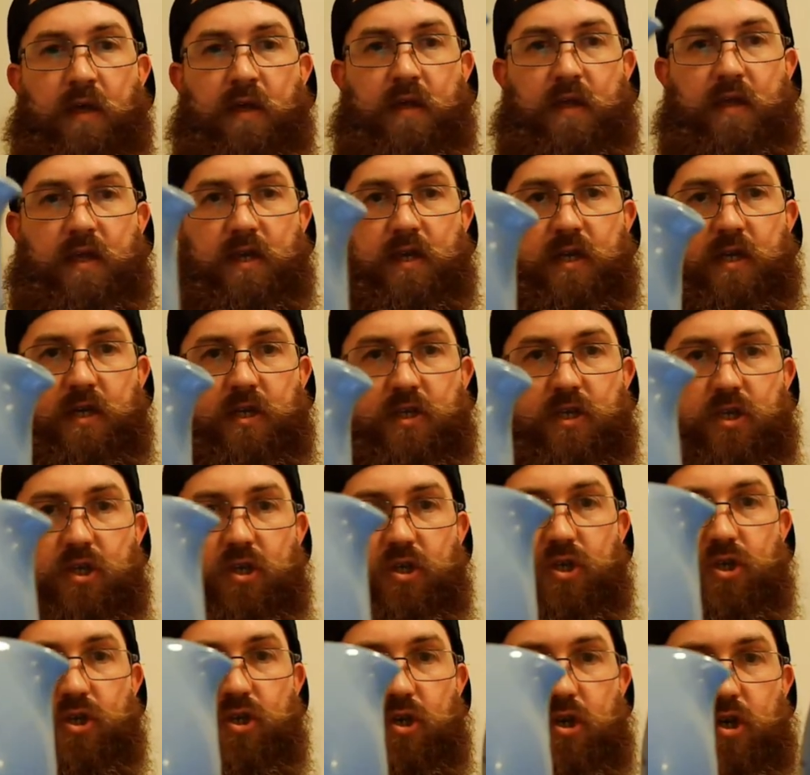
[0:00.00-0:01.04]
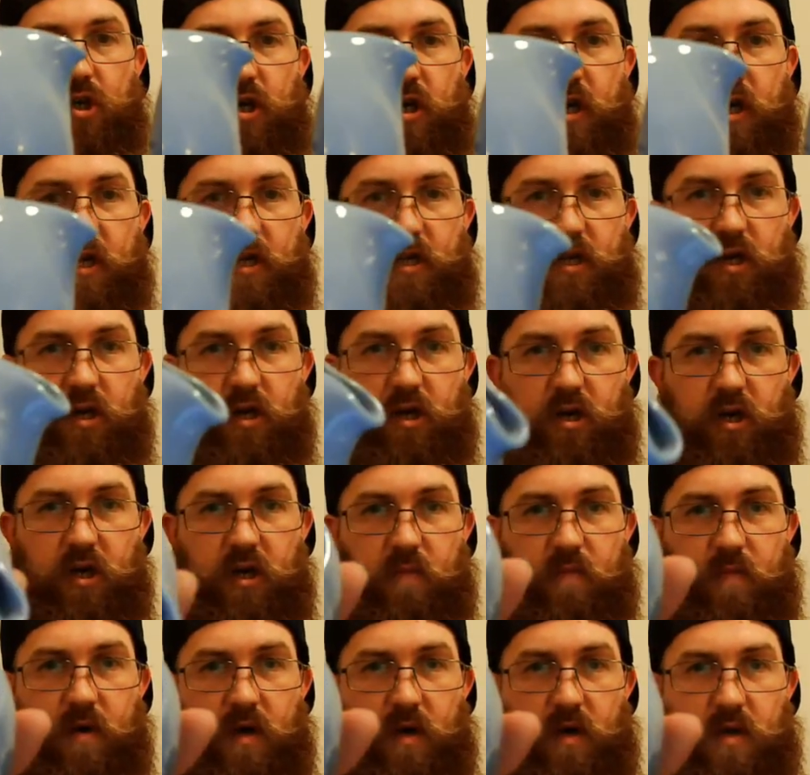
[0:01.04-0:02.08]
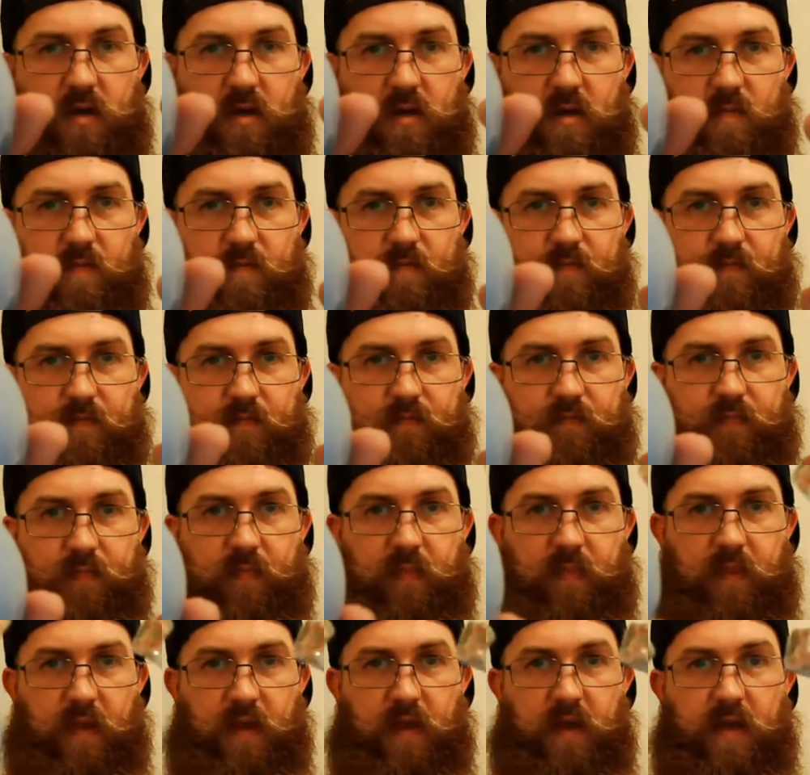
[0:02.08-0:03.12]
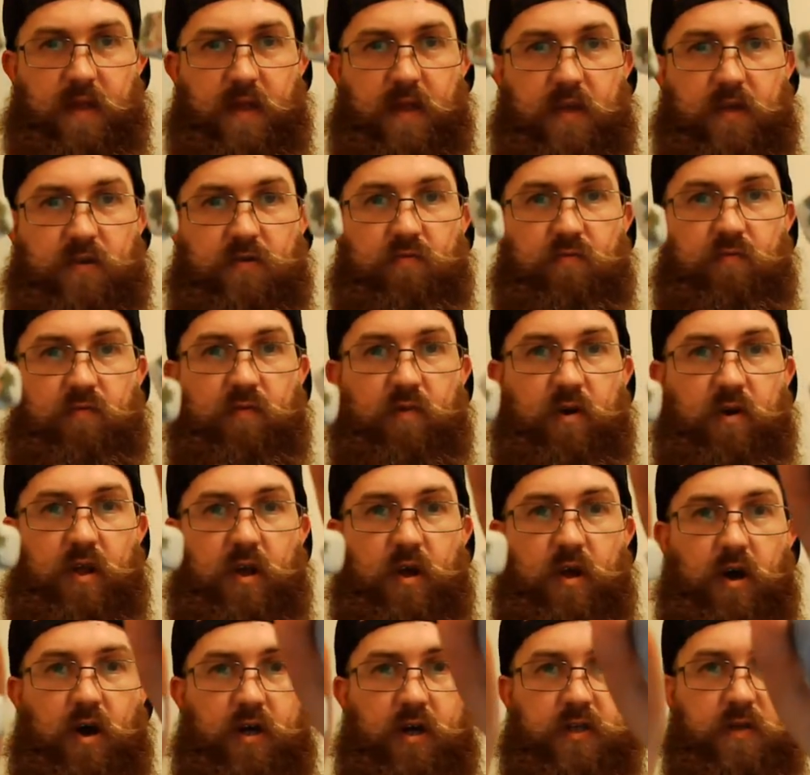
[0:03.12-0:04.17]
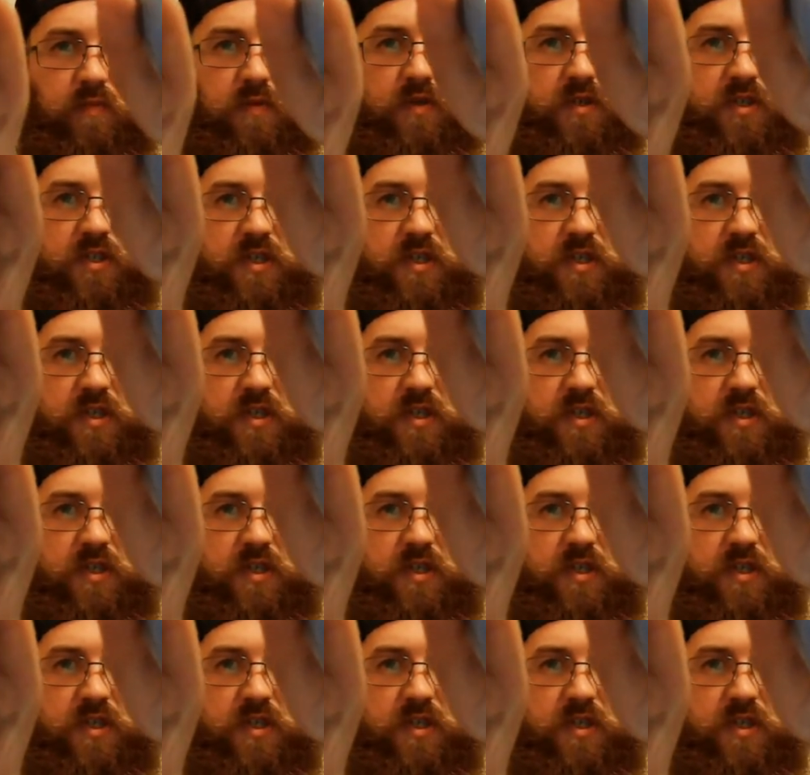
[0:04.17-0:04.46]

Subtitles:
this sugar and the creamer and this really awesome